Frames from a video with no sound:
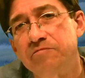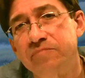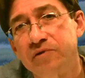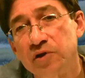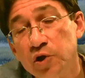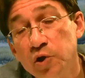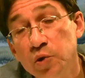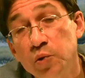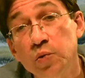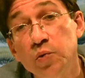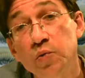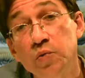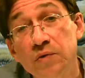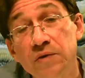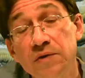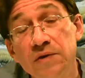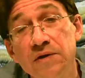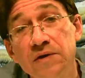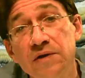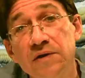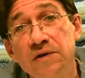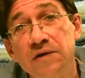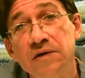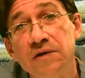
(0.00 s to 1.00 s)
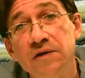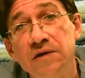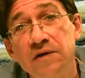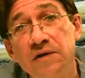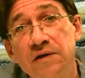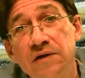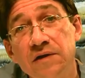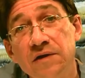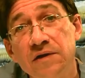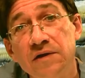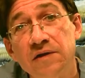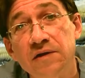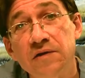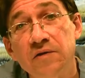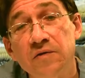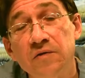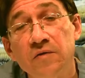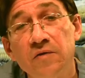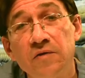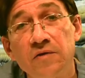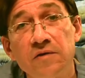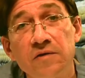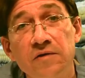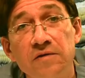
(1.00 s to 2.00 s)
blue,
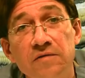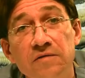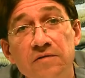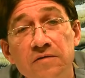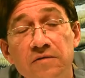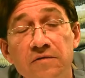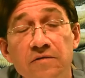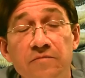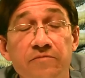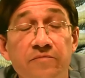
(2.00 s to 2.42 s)
or